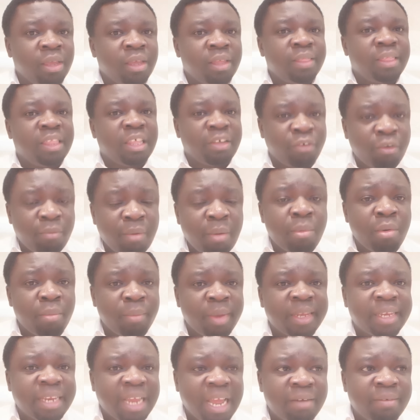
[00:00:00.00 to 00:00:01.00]
the former
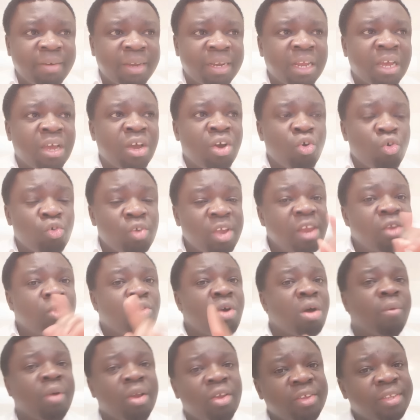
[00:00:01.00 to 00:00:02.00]
Bomet governor. Huyo
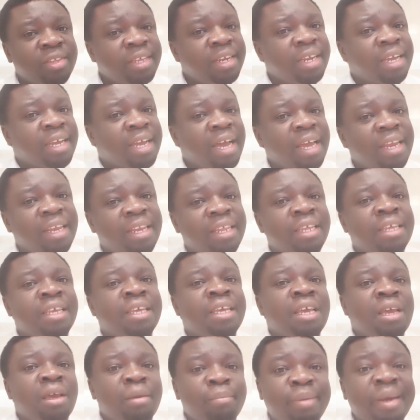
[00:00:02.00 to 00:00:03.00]
alikuwa kwa hiyo serikali,
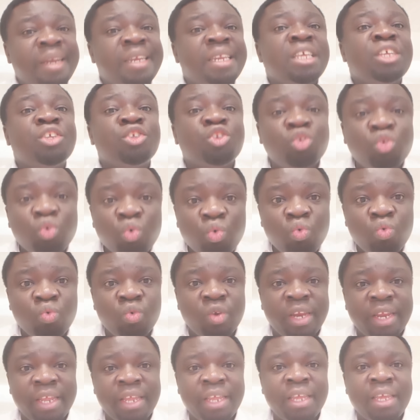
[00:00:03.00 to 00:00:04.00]
but he
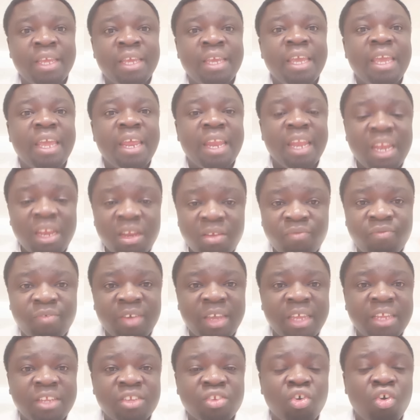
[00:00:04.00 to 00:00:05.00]
stood in
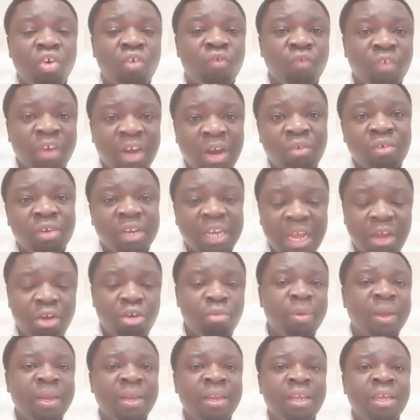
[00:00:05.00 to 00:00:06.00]
defense of county
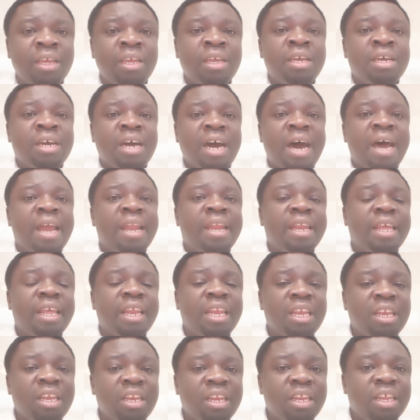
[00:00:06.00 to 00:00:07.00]
government and
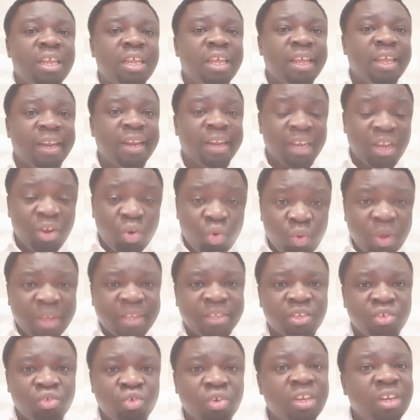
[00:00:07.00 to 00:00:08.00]
in
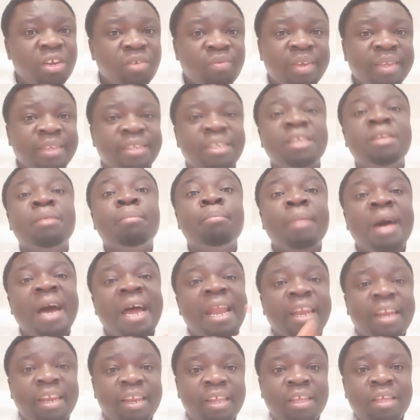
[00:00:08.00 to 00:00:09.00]
request, not request,
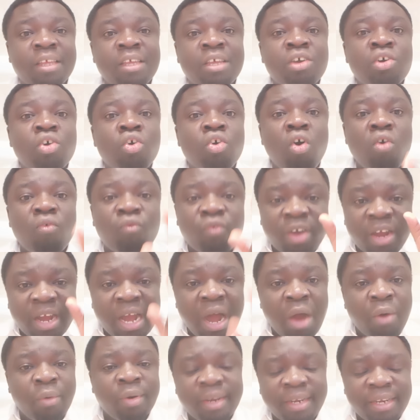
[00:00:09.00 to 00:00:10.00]
demand of
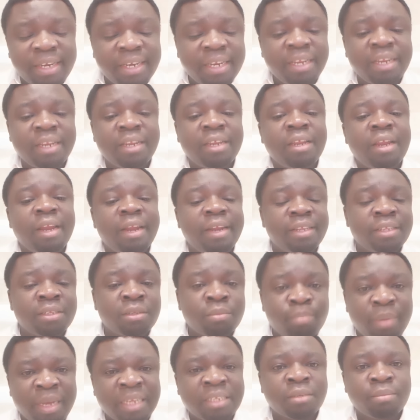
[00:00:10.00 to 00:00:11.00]
county
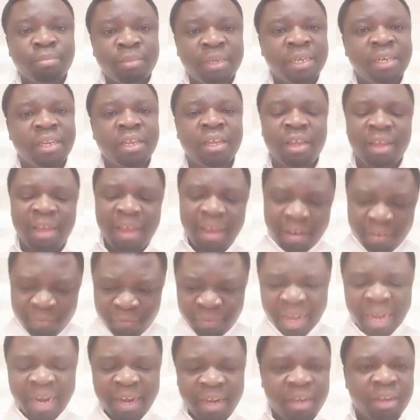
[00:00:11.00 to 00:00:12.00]
disbursement
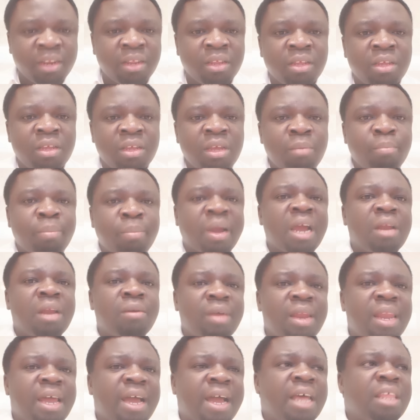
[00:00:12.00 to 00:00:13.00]
fund. Paka
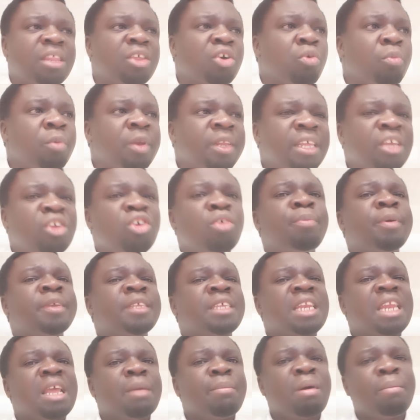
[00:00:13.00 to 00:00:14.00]
dola kaanza kumuliza hiyo pesa
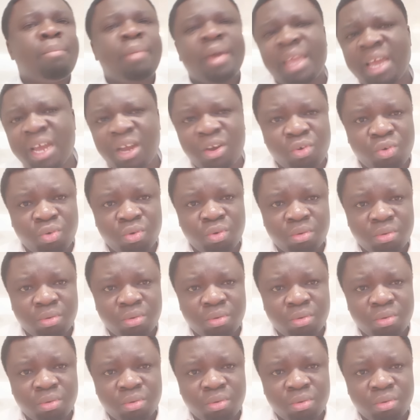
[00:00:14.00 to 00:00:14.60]
ni ya mama yako.